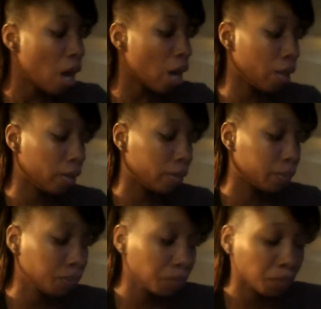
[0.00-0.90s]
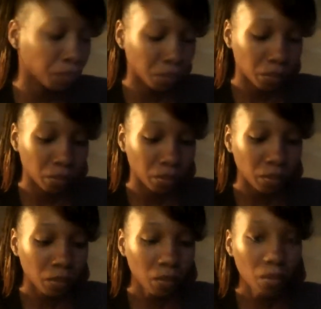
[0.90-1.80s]
Um,
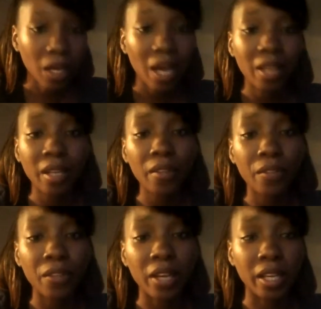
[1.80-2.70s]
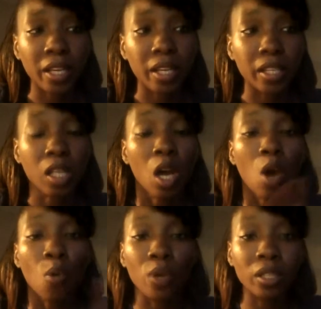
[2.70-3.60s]
another thing is
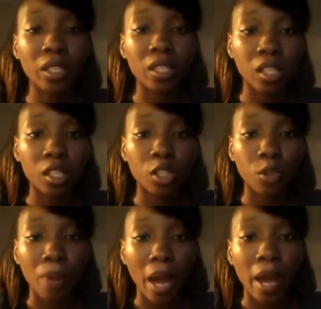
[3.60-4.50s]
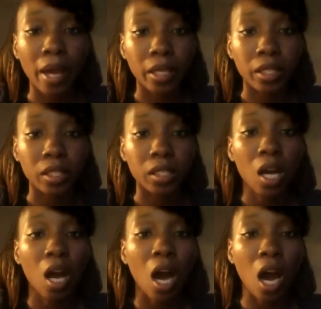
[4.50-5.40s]
when the sister pays,
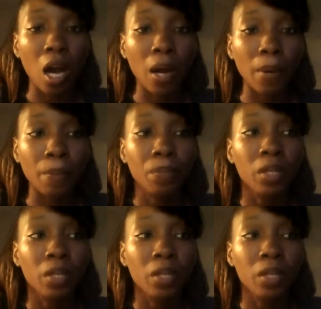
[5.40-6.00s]
um,